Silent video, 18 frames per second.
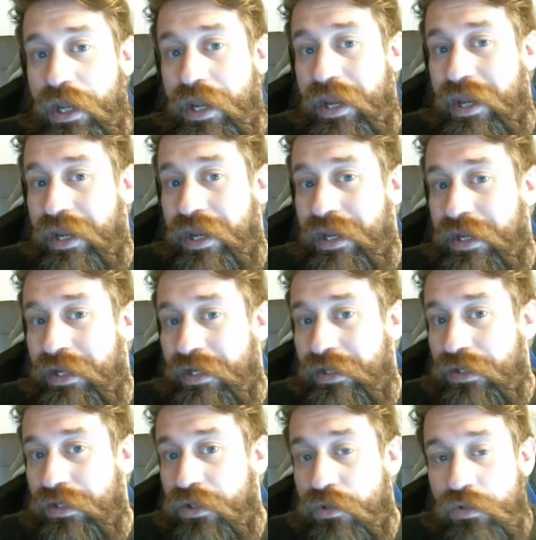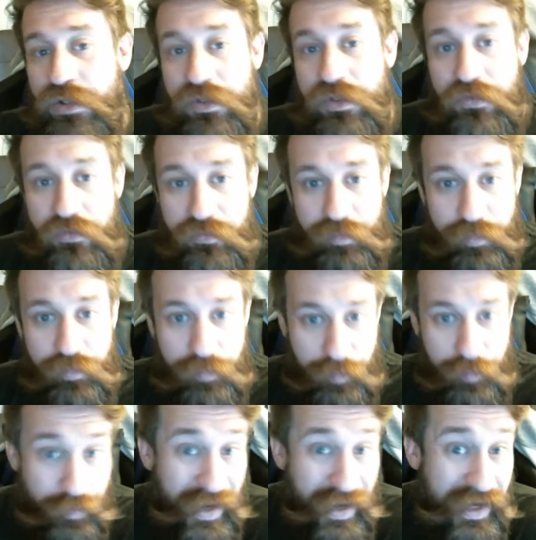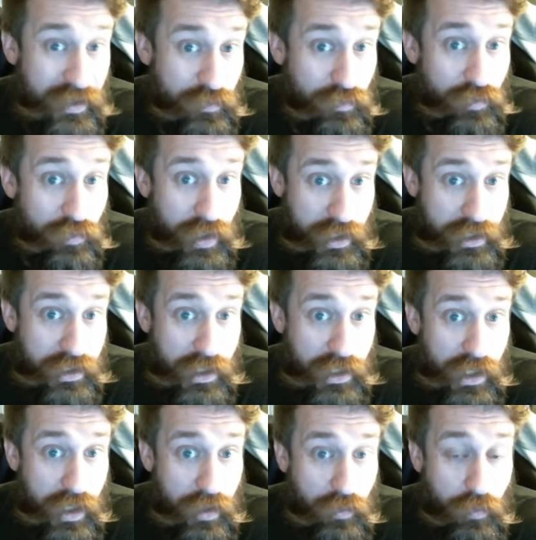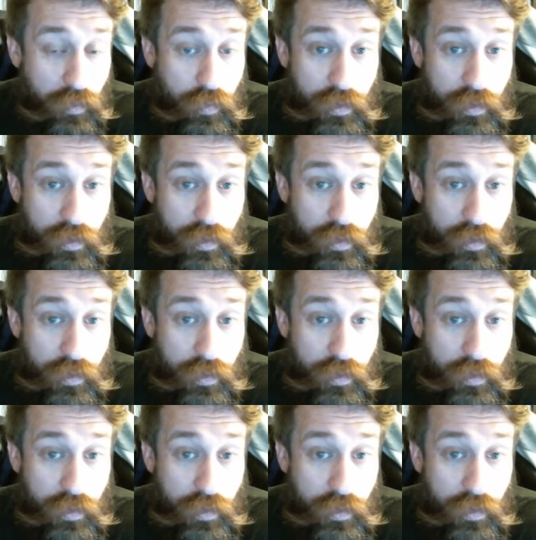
And Nuke is bait right now.